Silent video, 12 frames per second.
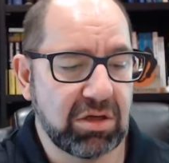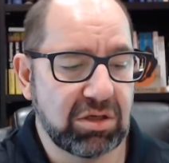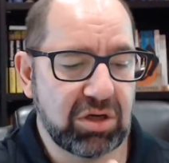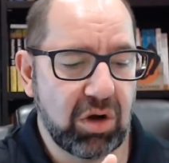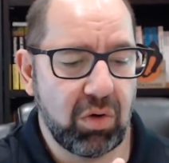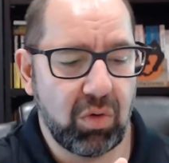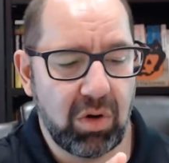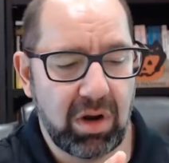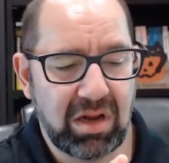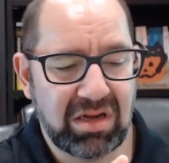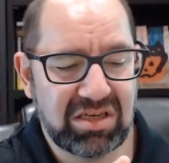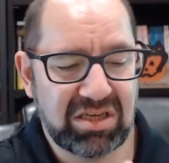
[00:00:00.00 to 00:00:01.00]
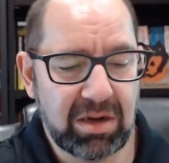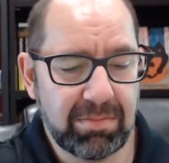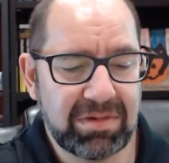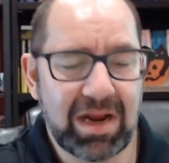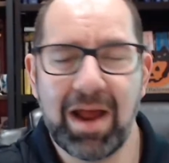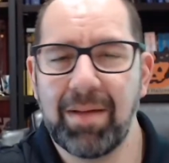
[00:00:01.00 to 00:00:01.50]
So
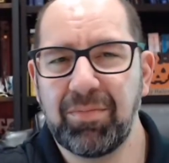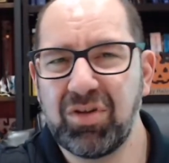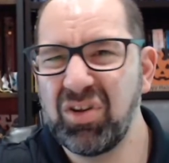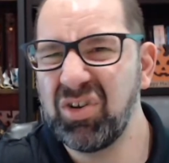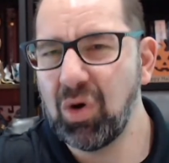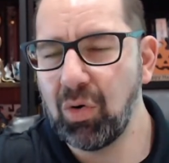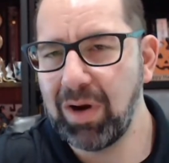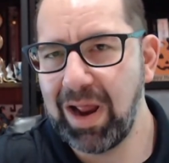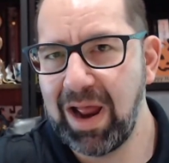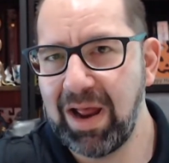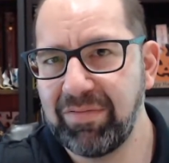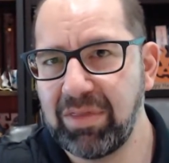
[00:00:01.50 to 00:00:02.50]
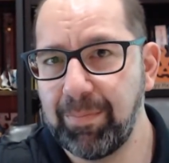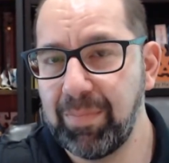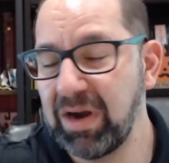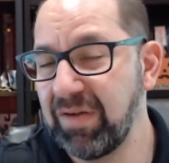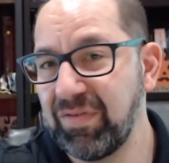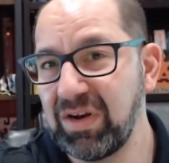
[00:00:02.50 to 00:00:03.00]
sometimes you don't have the
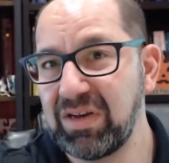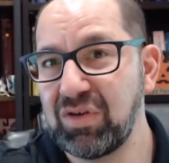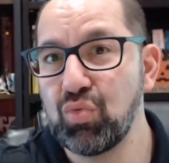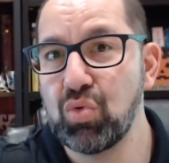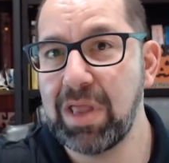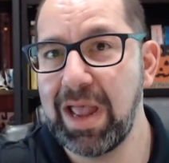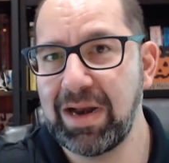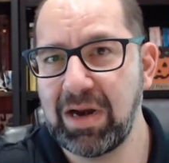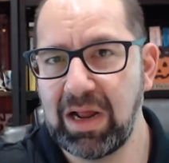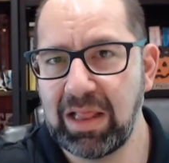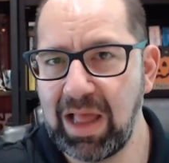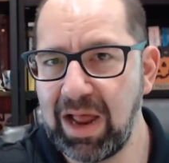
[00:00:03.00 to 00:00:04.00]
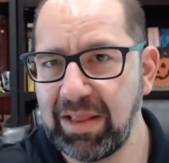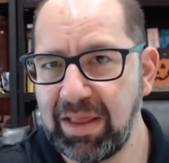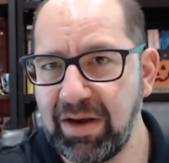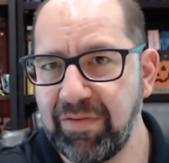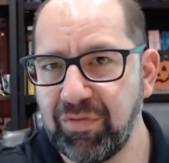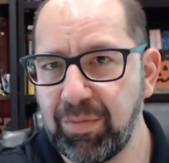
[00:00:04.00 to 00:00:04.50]
benefit to get a lot of
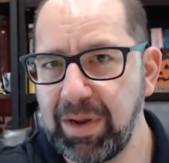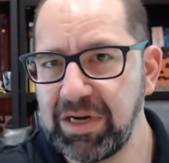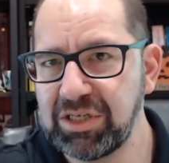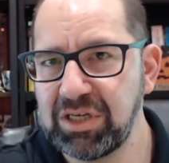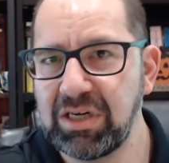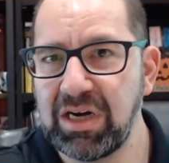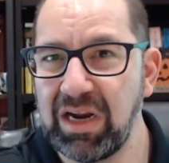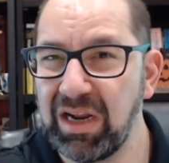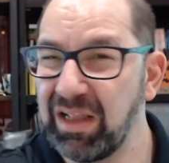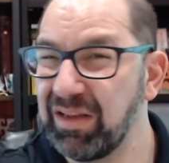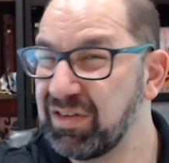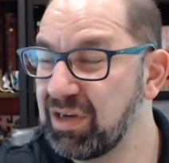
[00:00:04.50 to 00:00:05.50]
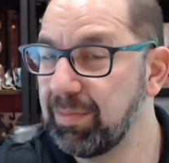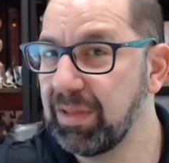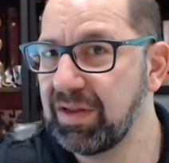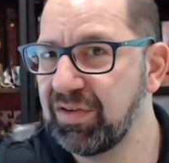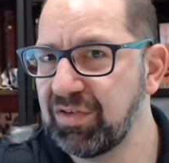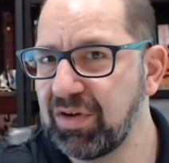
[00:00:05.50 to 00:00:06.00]
that information, and some of
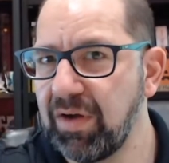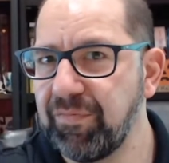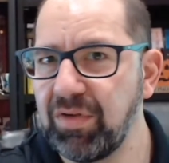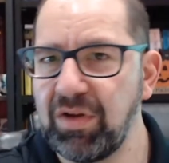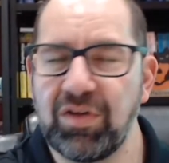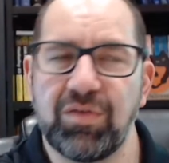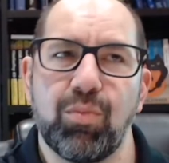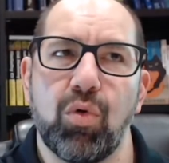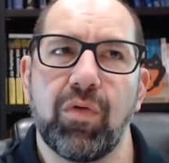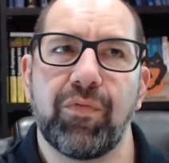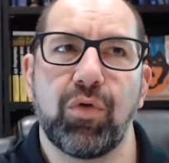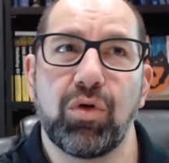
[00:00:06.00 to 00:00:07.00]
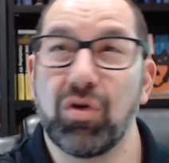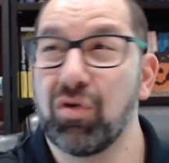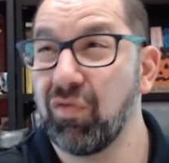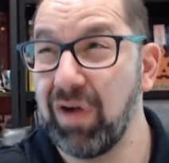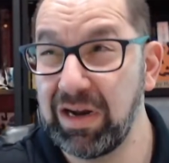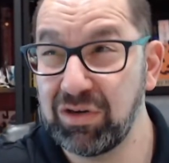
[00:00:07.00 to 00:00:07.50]
this stuff is more for your
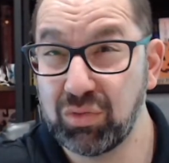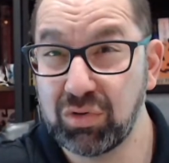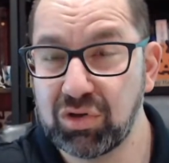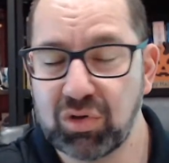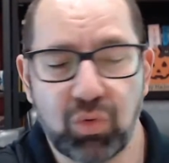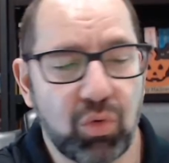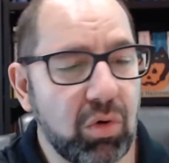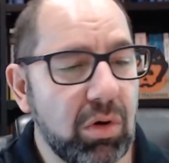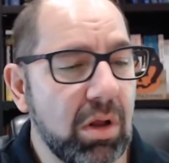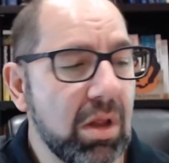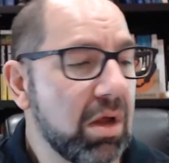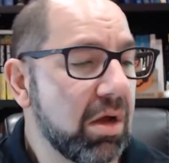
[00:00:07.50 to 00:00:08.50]
graduate school,